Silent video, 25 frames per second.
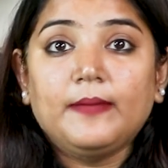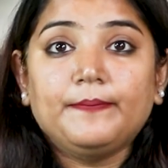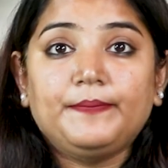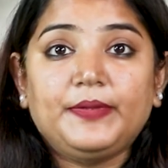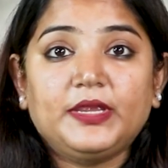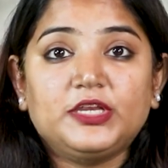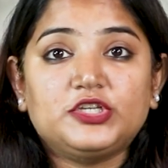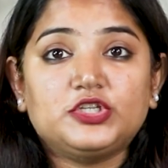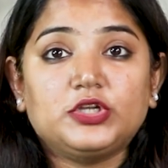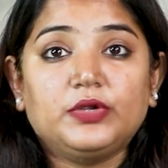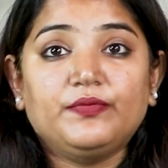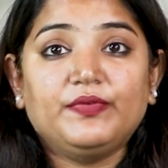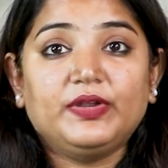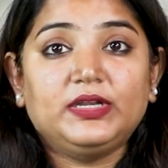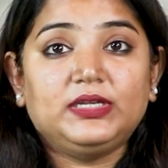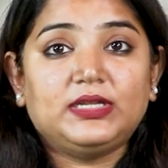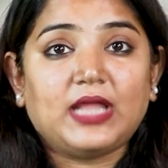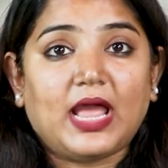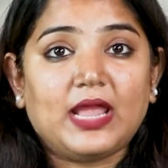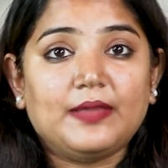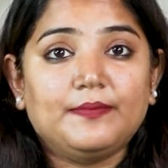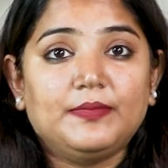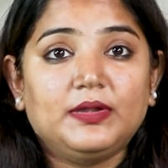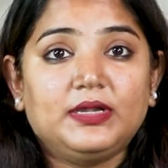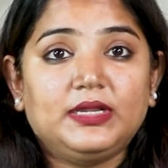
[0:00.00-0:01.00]
Patient with
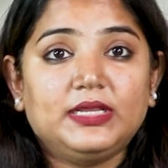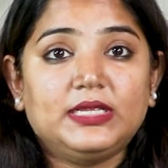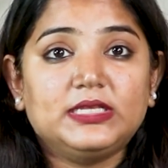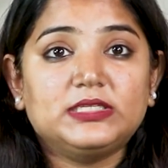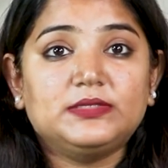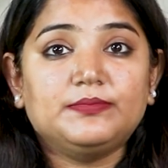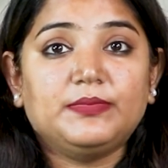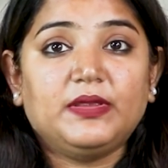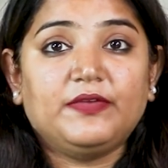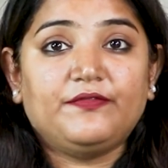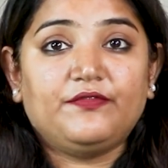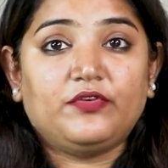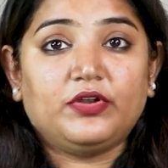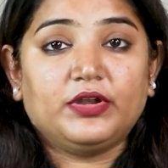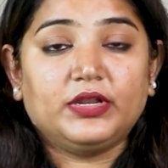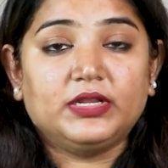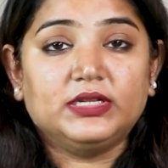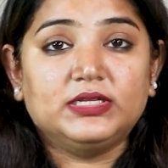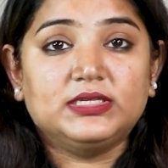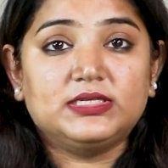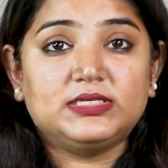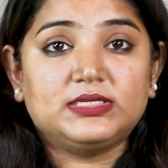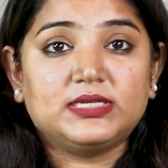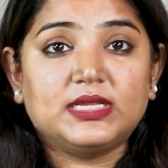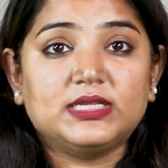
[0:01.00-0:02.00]
diabetes may, for
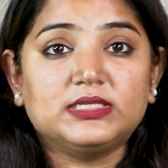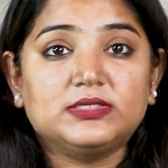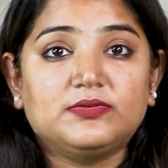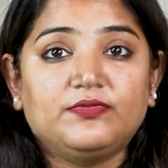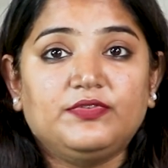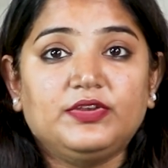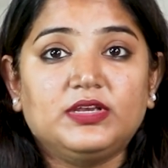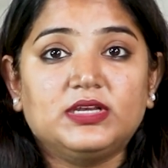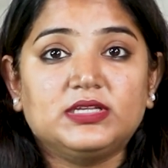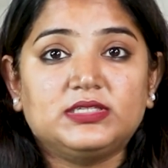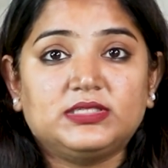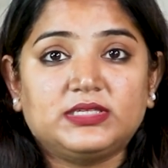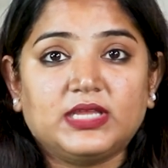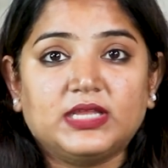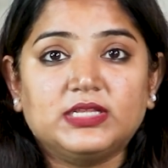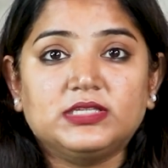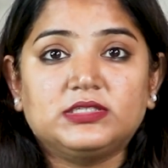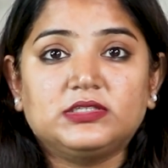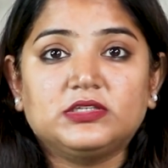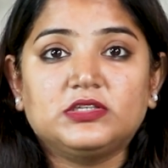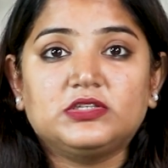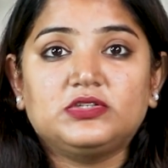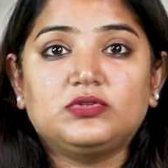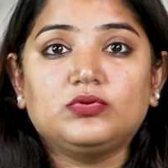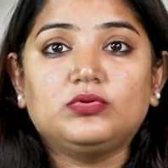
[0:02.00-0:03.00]
instance, wear
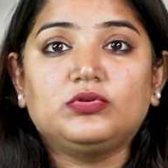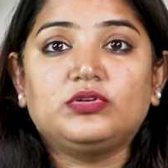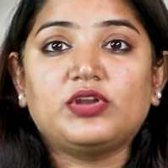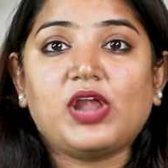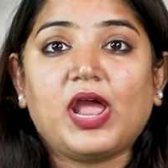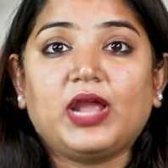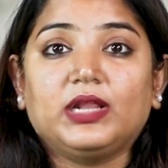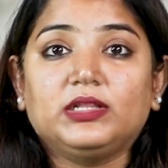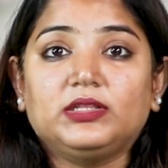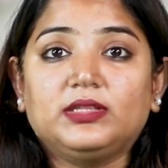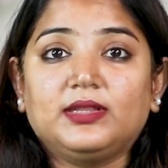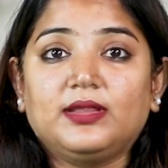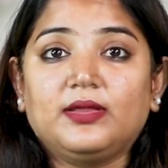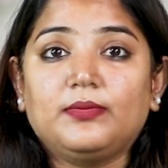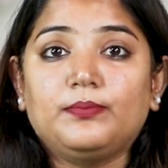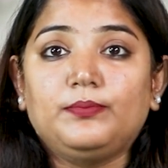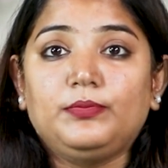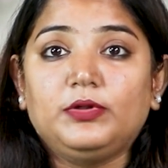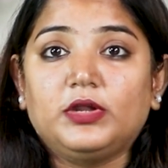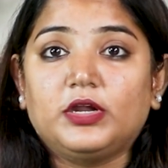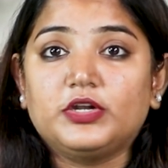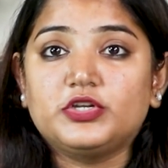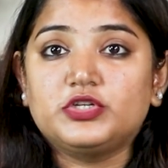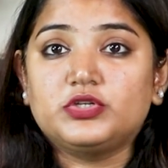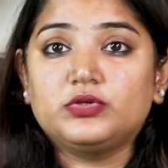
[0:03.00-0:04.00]
sensors to track their
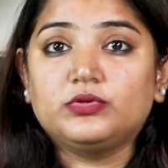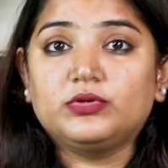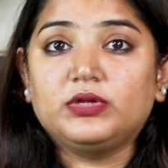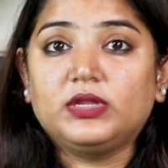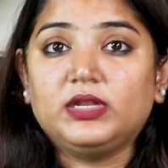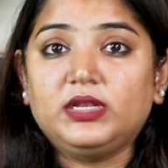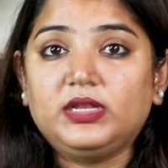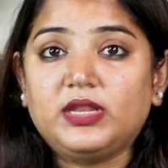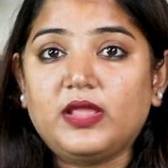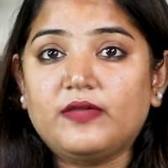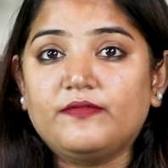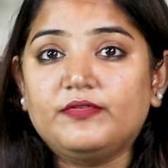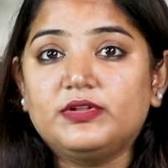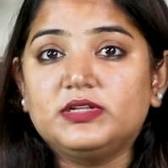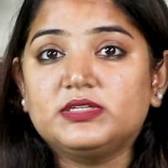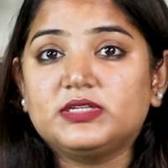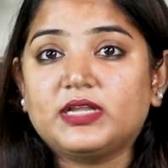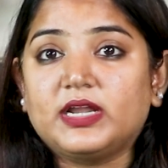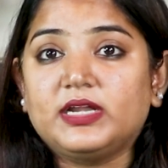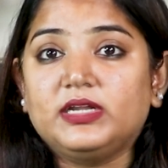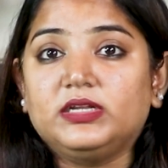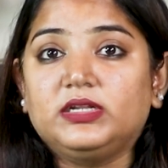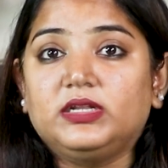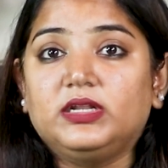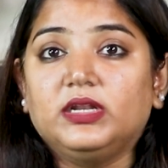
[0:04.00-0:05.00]
blood sugar levels
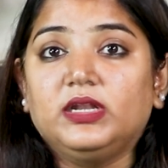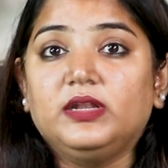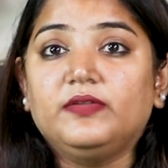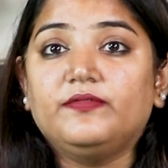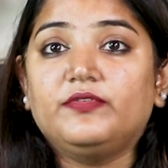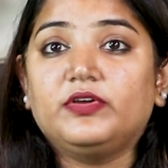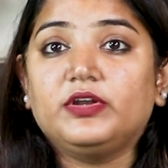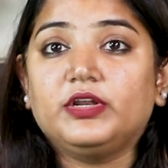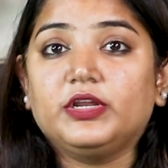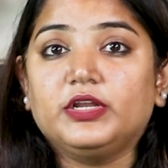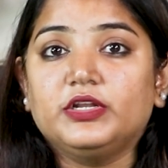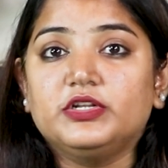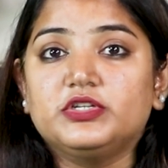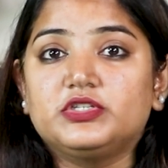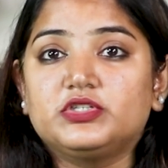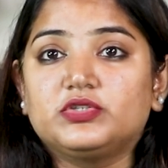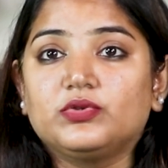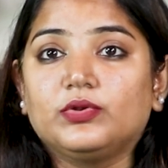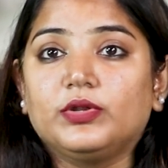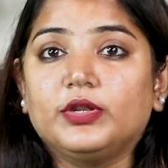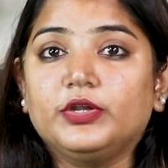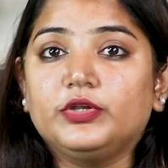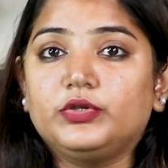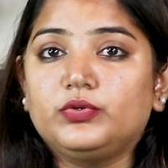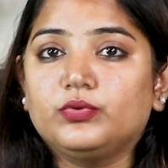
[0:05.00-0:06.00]
and deliver
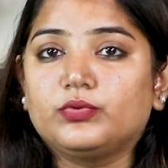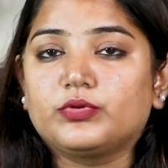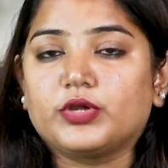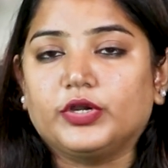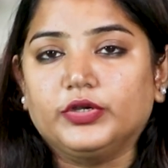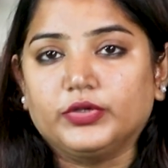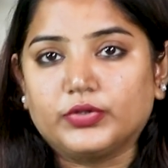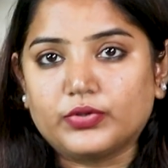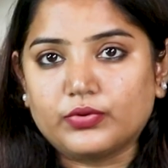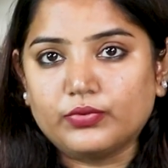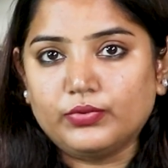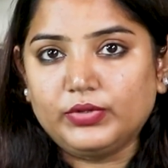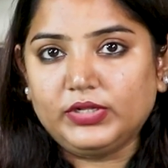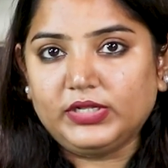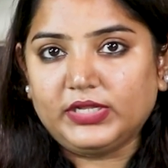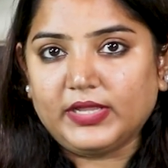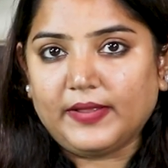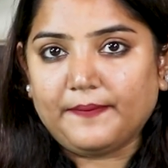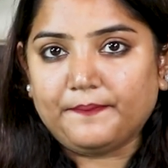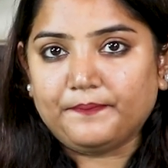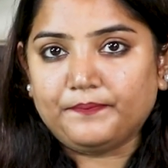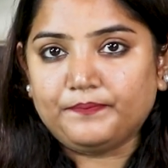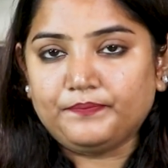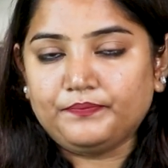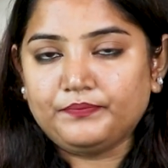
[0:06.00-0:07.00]
insulin to control
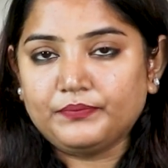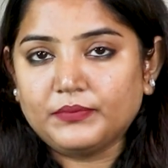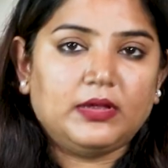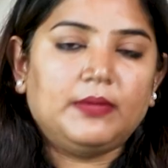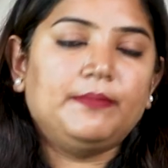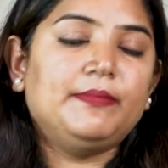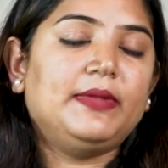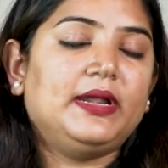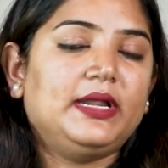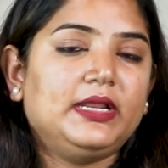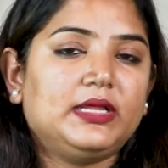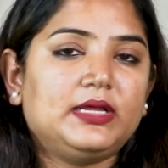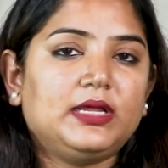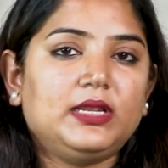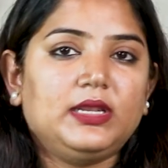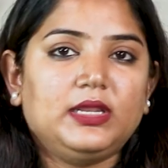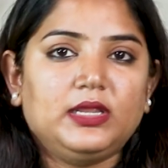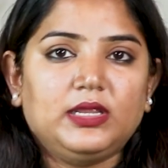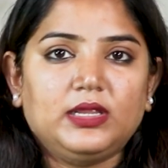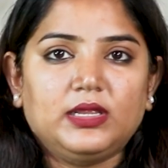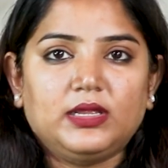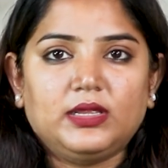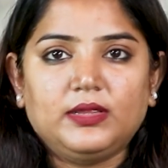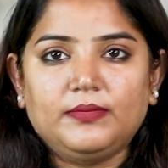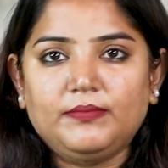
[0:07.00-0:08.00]
them. Medical
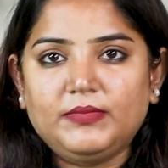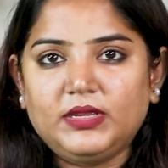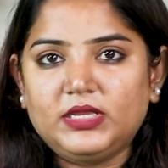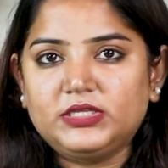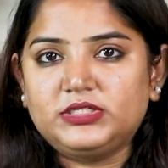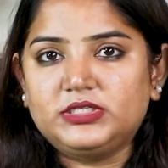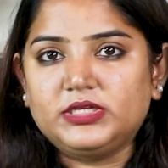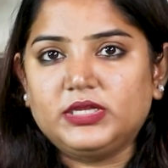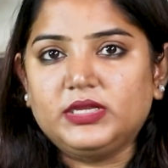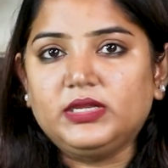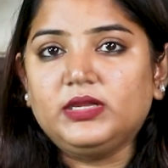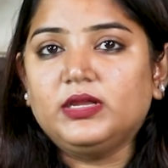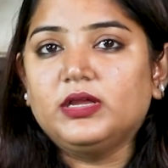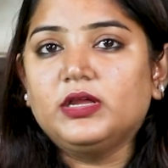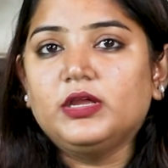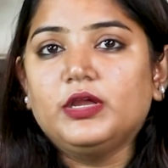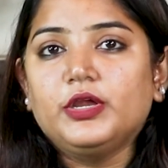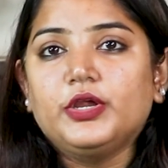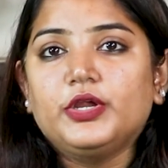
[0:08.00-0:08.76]
imaging.